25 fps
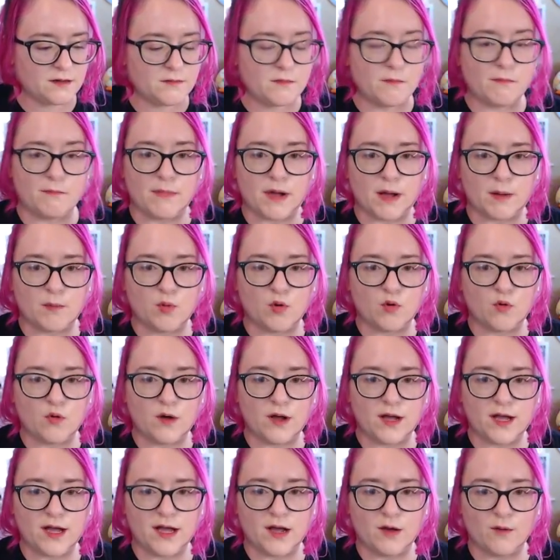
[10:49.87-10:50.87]
My
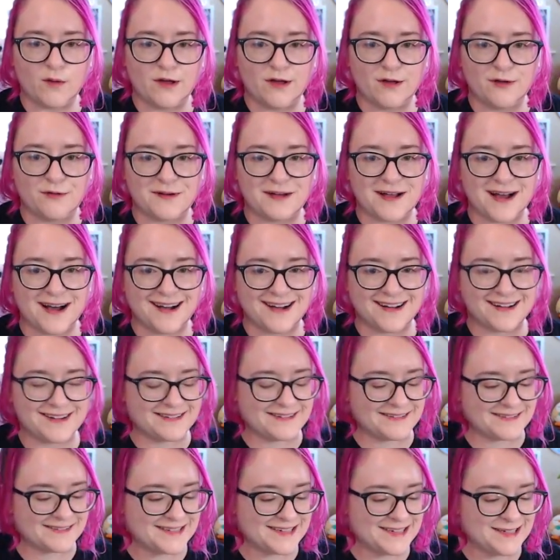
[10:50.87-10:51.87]
boy, we've got
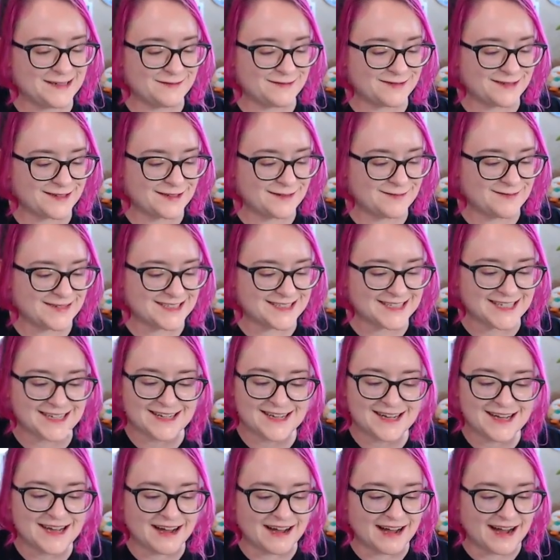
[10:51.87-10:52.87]
Greavard, which
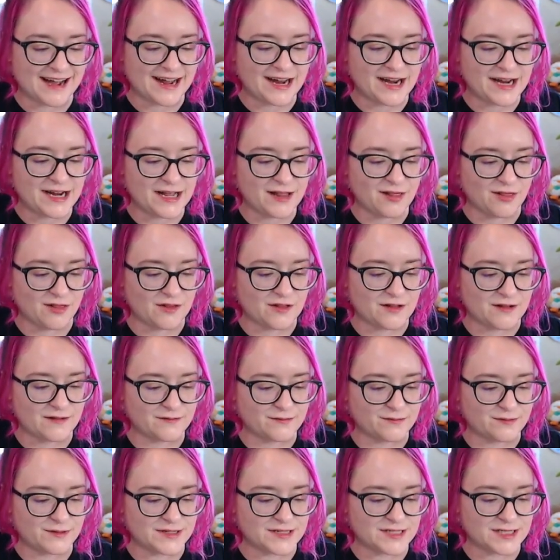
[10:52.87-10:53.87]
I
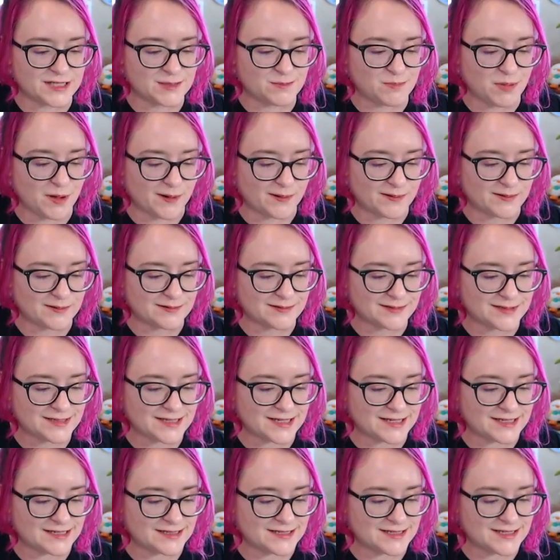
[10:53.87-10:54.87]
love this pose.
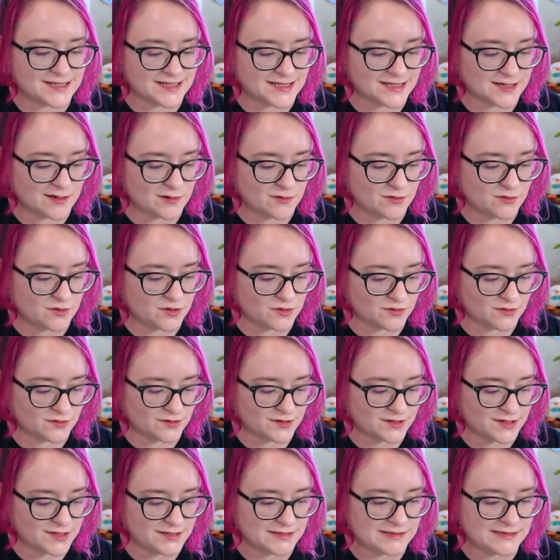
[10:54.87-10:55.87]
It's so
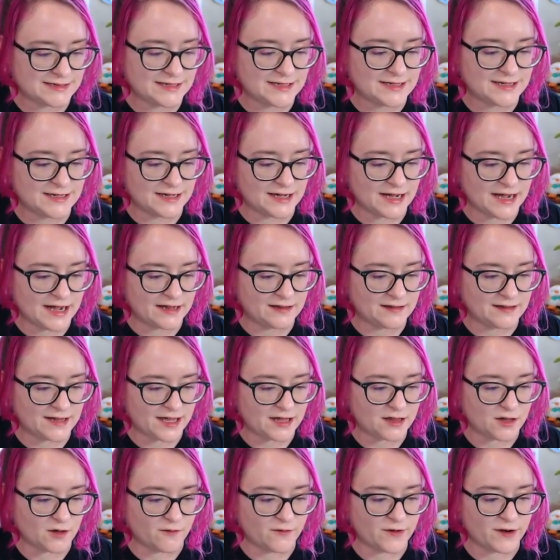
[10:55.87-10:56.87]
good. And like
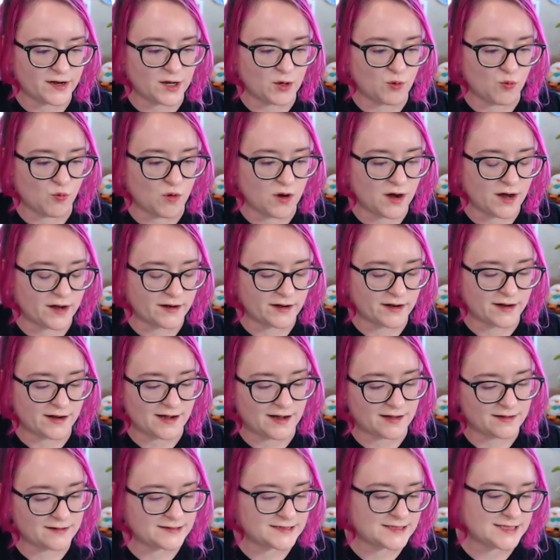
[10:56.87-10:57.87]
the very
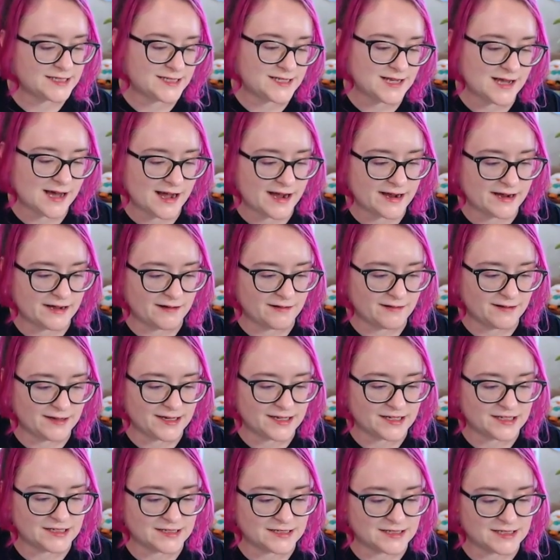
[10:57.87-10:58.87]
watercolor style,
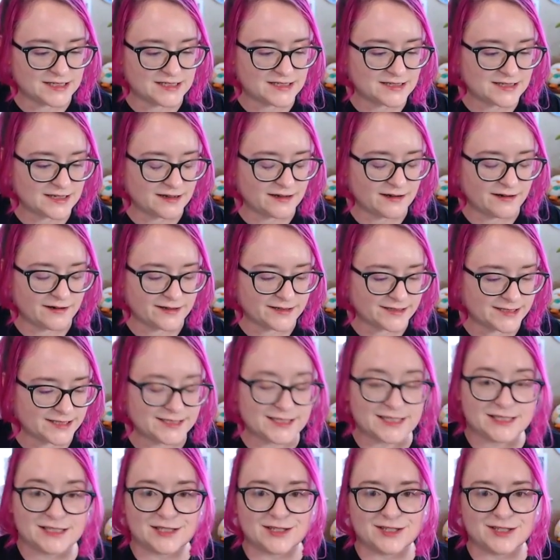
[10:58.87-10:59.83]
it is such a